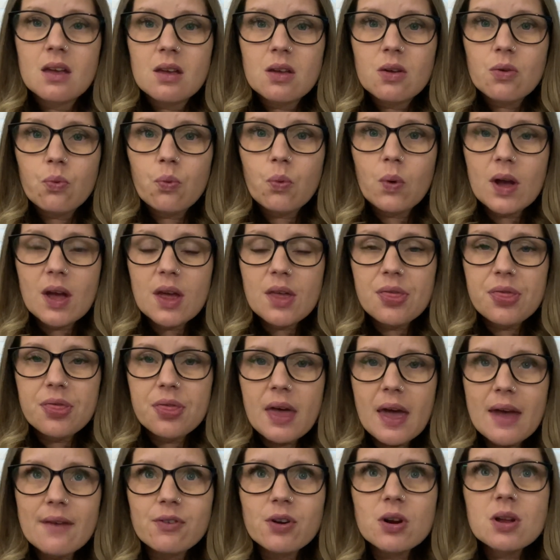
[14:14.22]
with
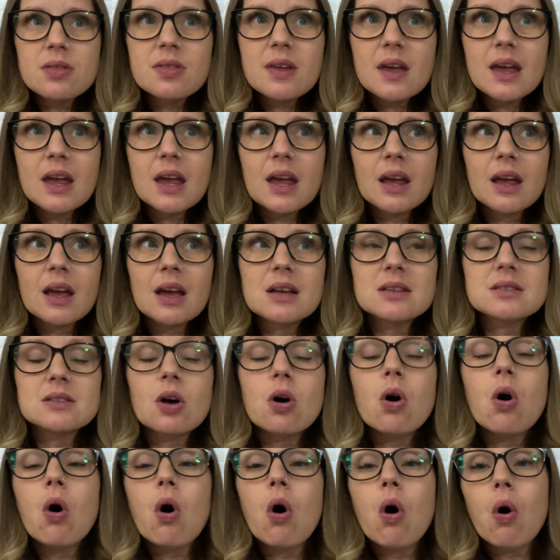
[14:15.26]
everything as a
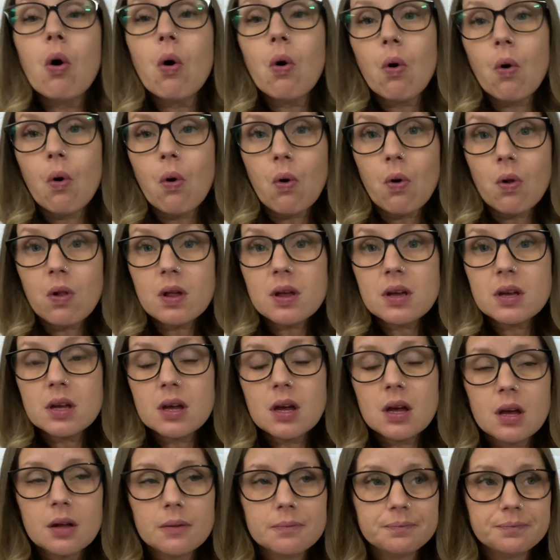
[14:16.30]
whole,
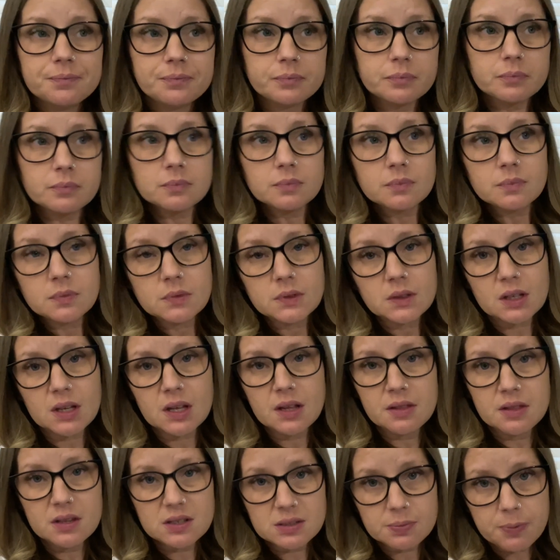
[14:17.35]

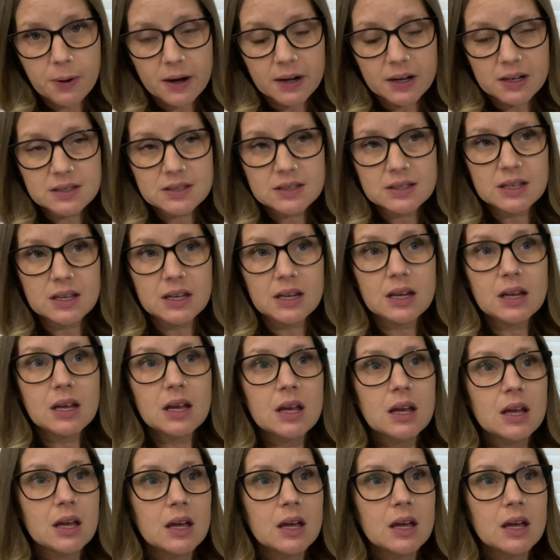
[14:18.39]
this pregnancy.